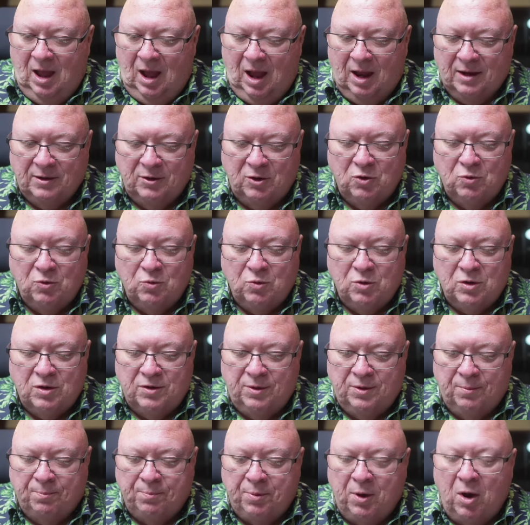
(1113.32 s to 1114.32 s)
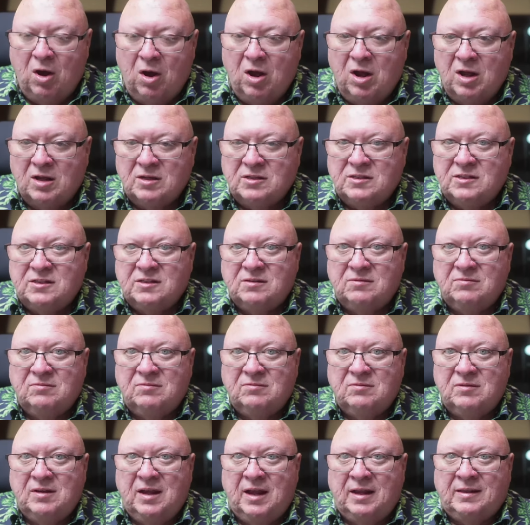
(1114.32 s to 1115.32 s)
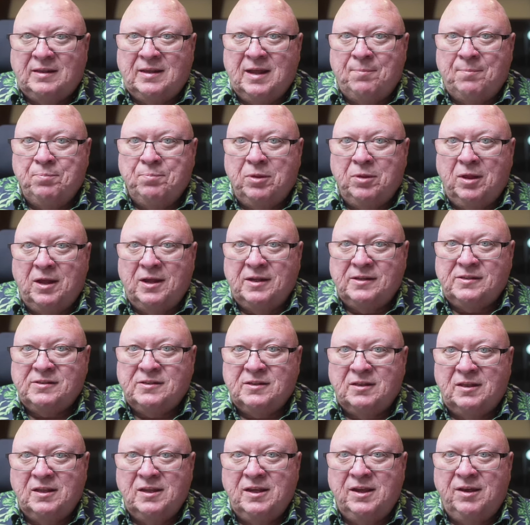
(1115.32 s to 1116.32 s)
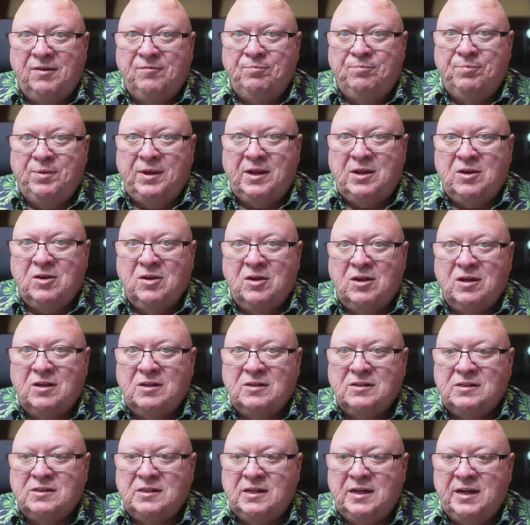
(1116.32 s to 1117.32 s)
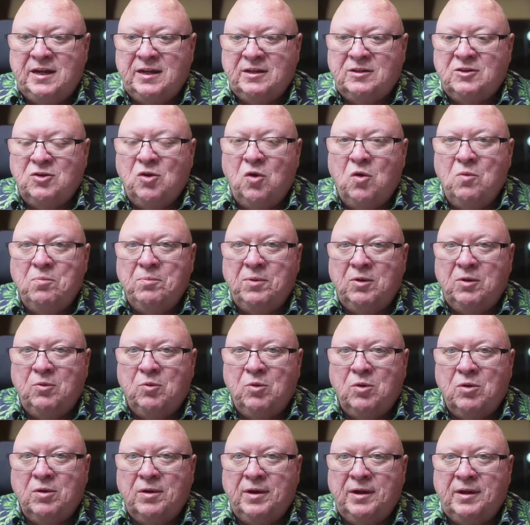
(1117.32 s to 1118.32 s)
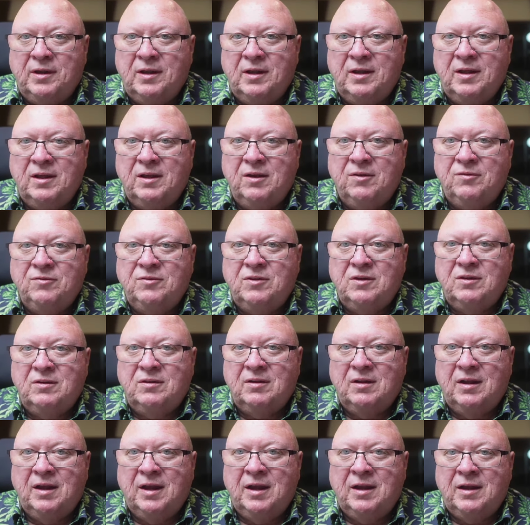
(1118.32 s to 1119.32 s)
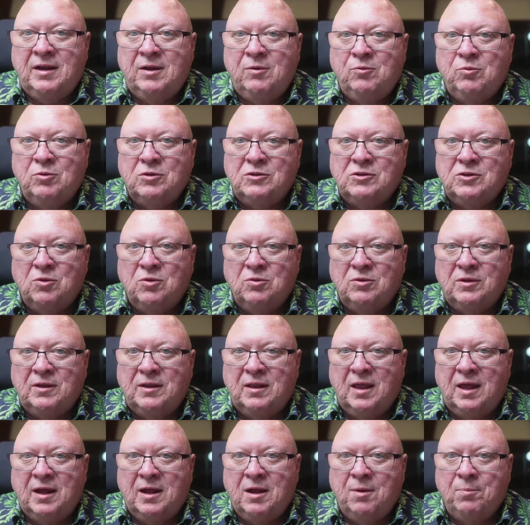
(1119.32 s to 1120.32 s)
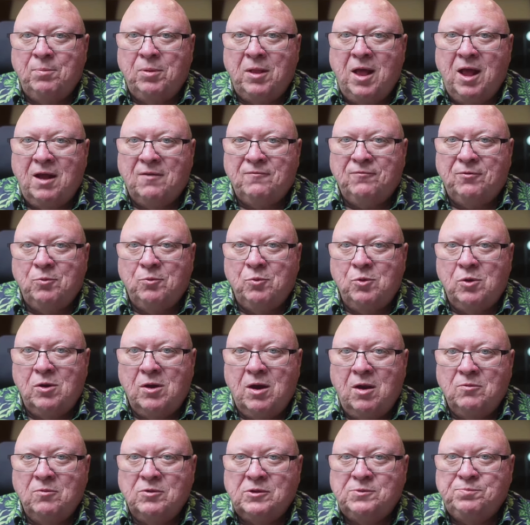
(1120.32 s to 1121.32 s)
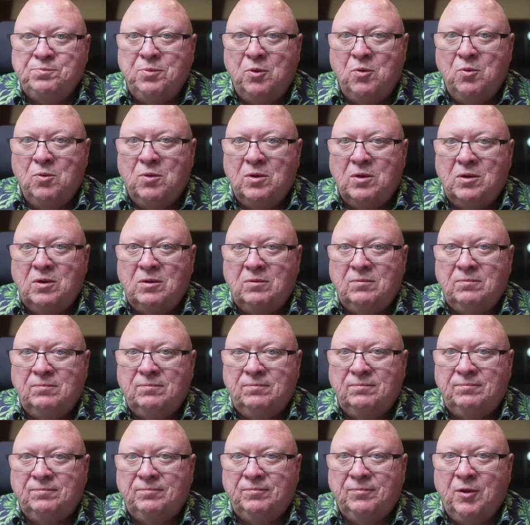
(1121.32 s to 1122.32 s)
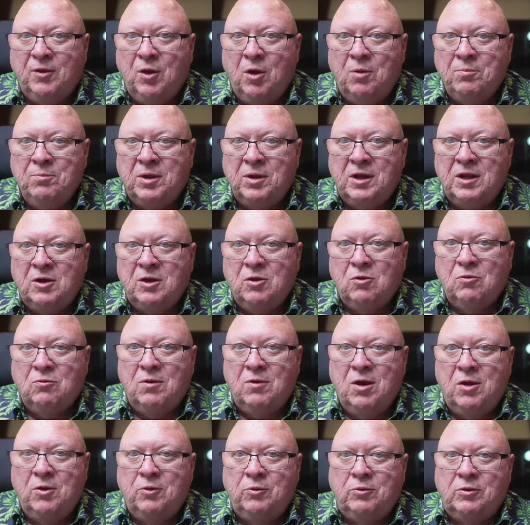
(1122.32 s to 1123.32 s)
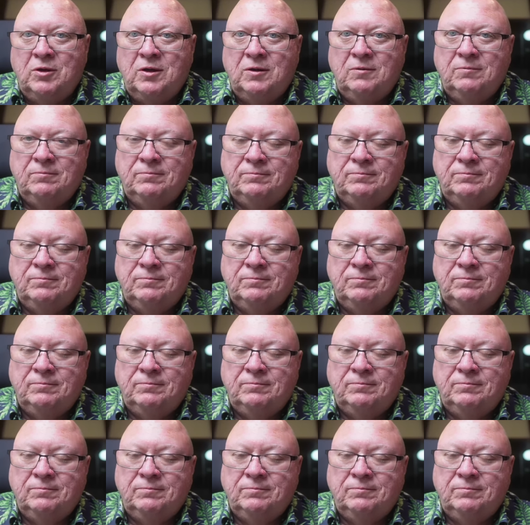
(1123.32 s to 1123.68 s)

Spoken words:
I knew where the boss at that place lived because he had told me where he lived. And it was only like a block from where I was born on McGill Road.